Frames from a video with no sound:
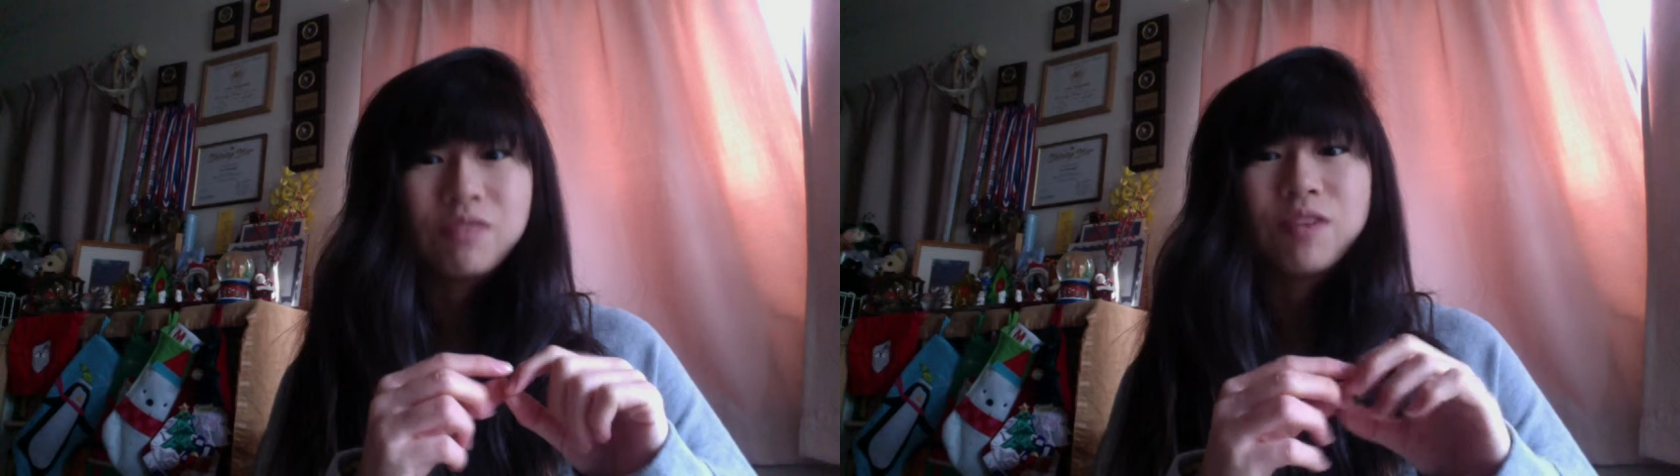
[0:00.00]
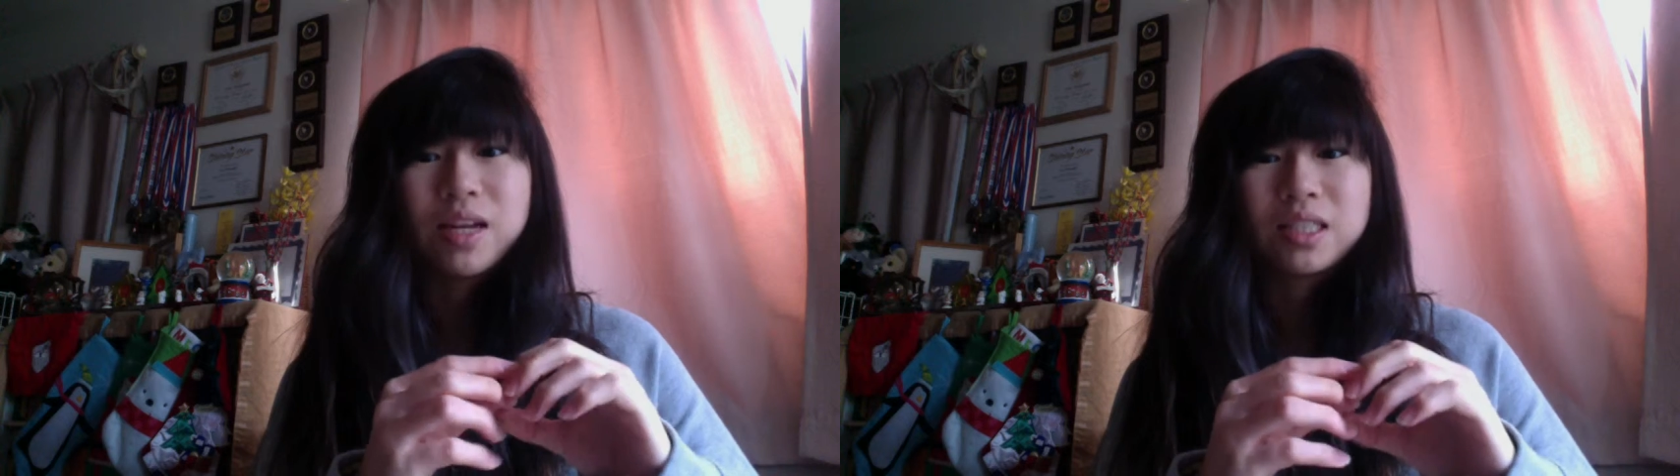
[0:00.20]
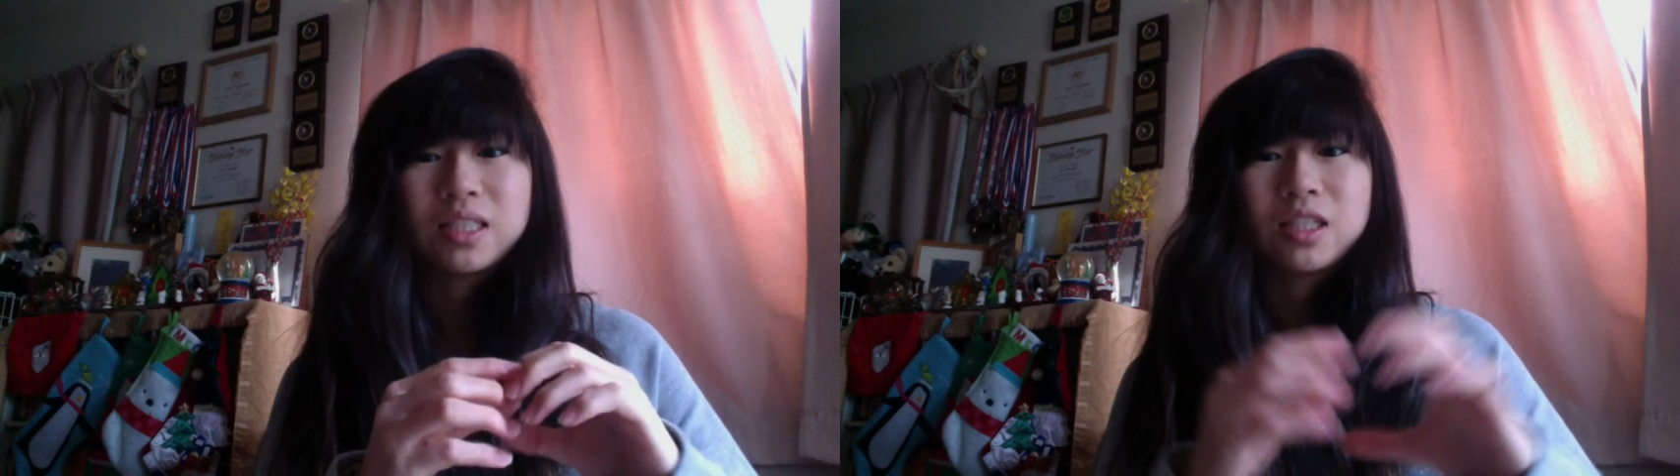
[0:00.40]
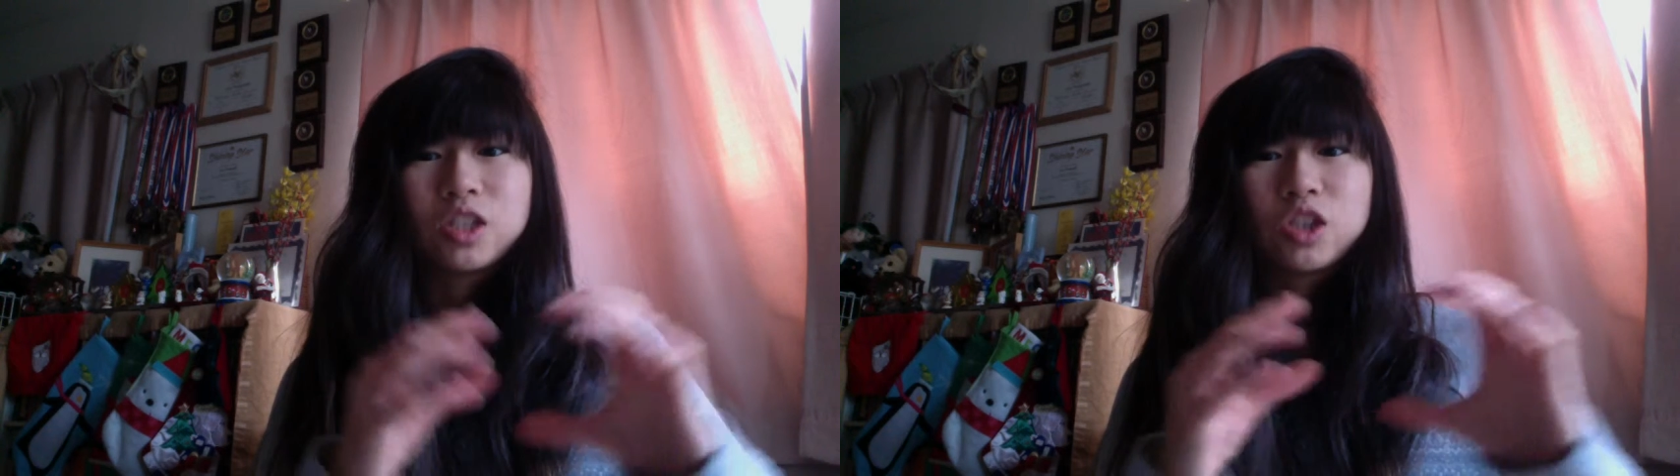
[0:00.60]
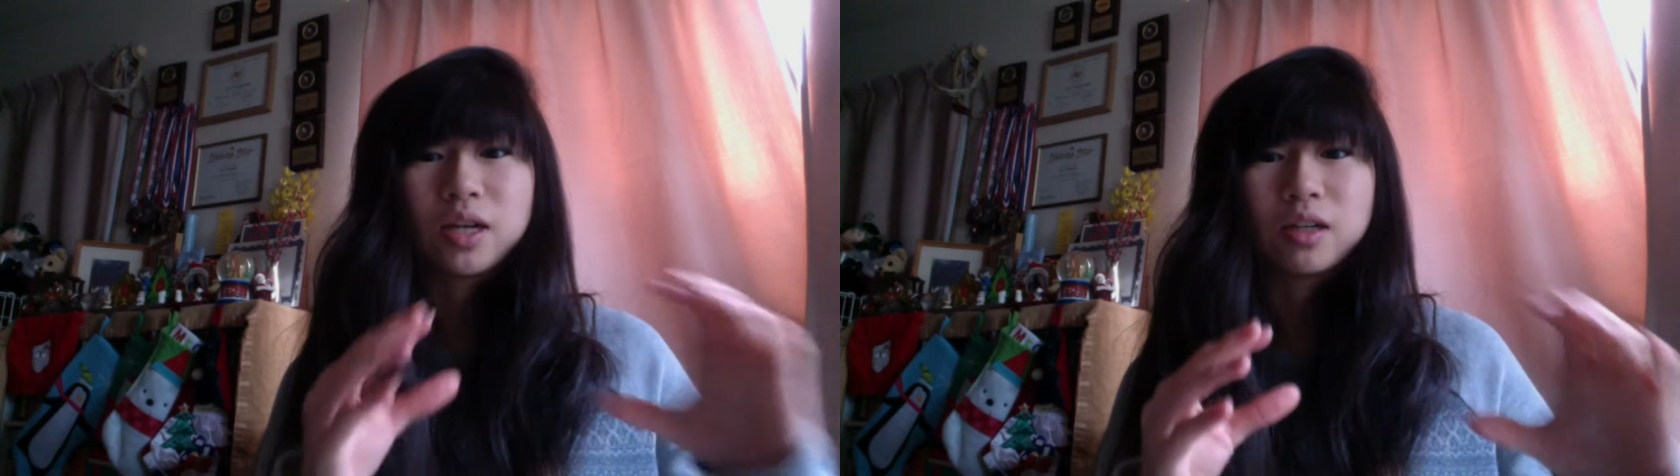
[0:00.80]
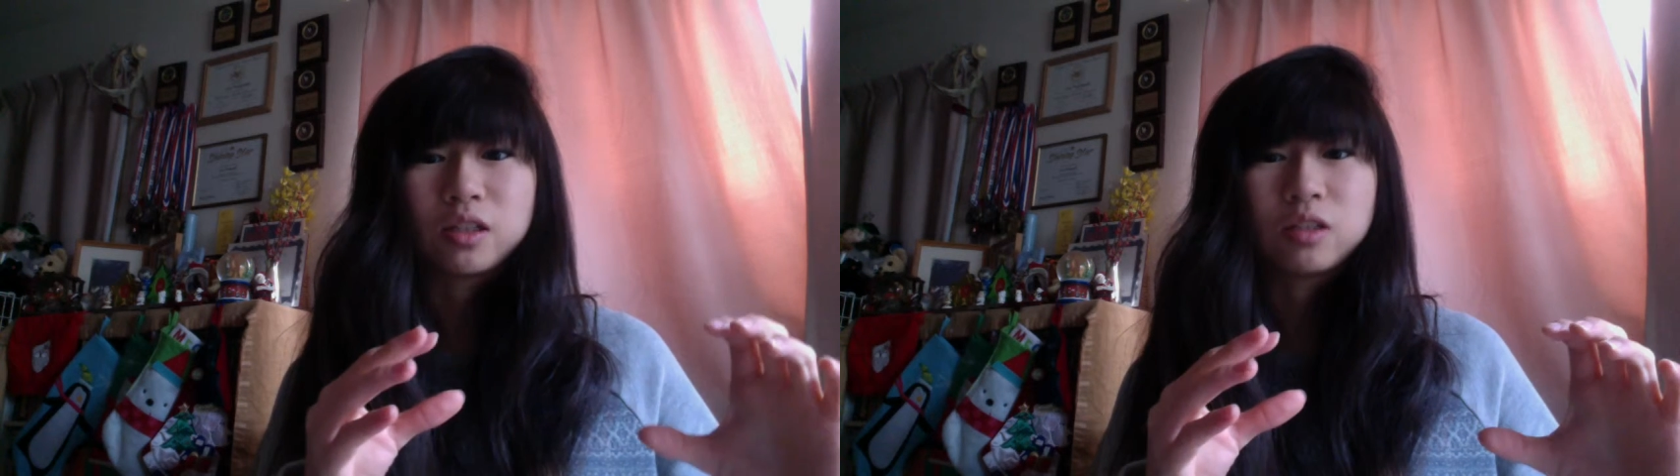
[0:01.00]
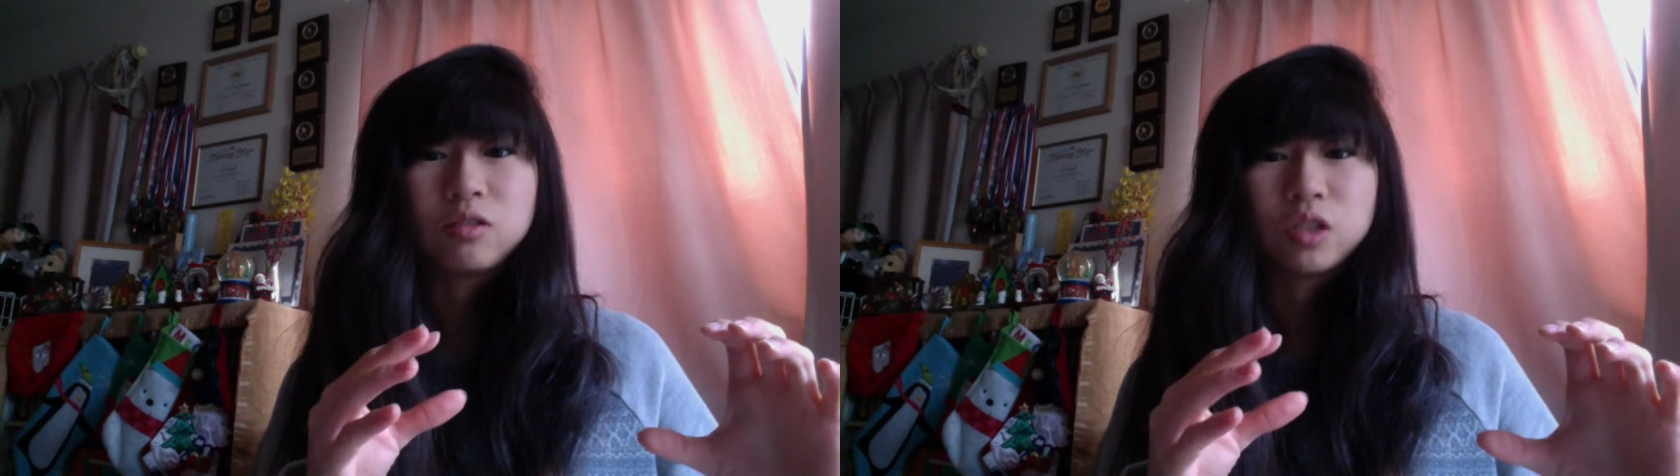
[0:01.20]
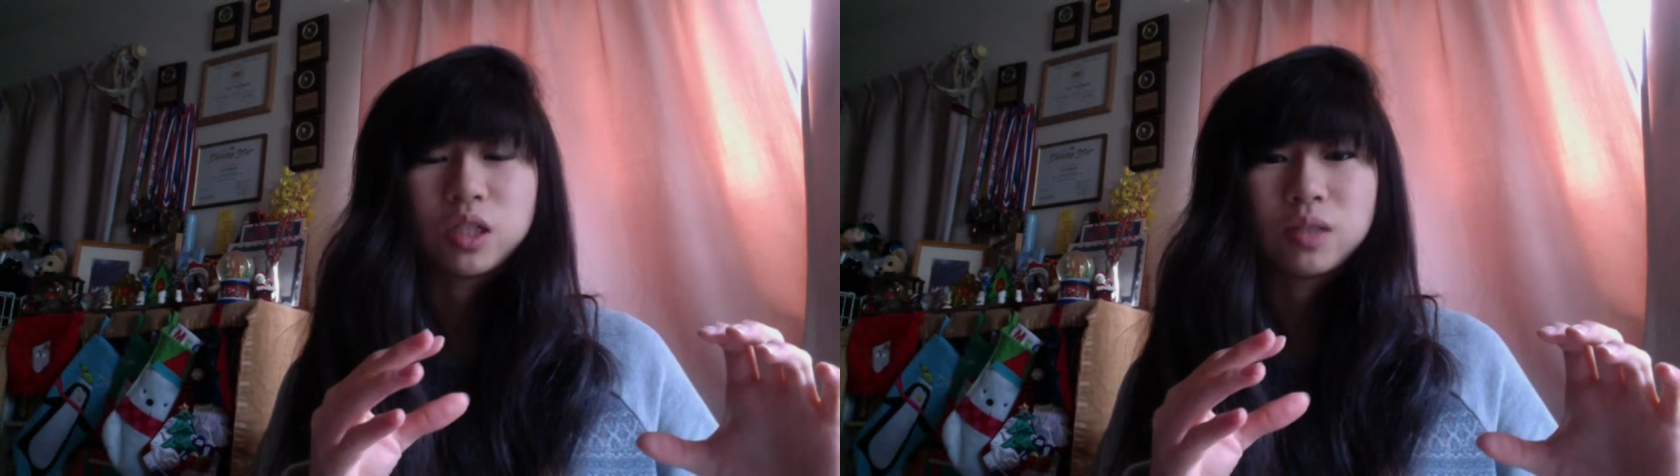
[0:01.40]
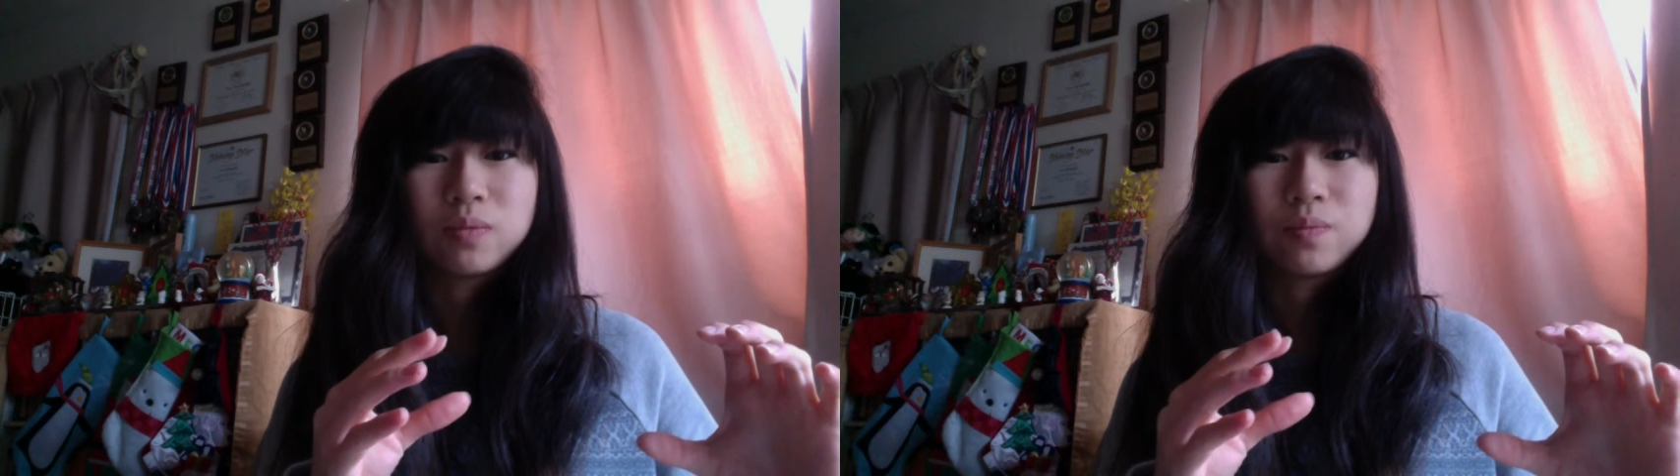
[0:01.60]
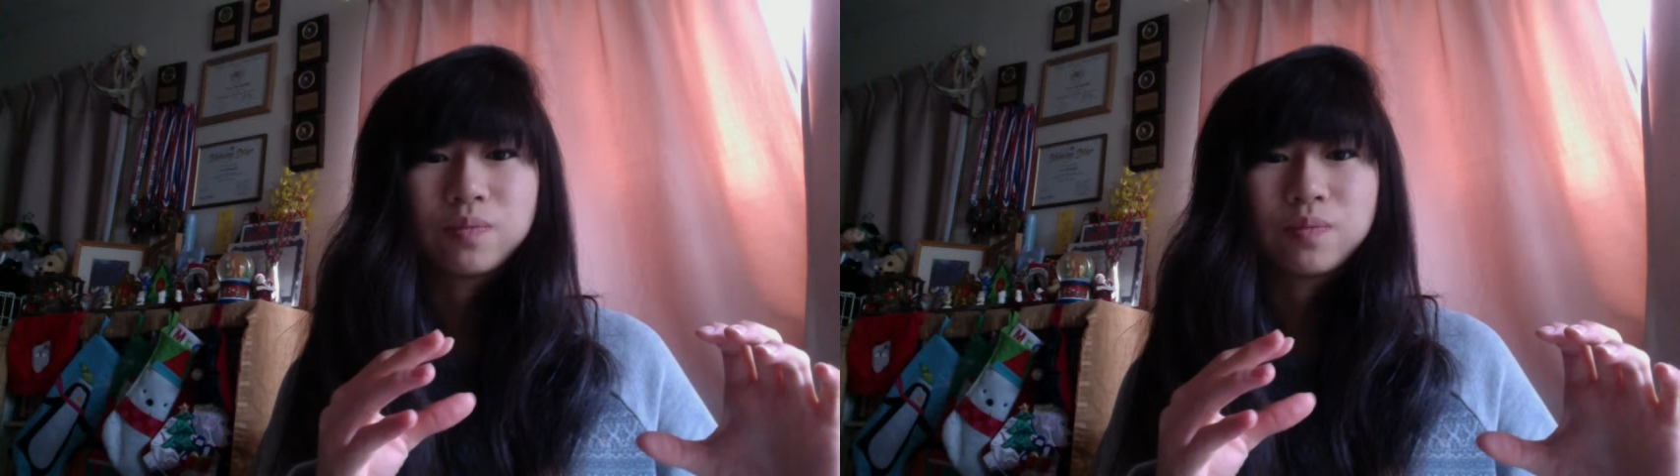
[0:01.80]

invent this giant conclusion.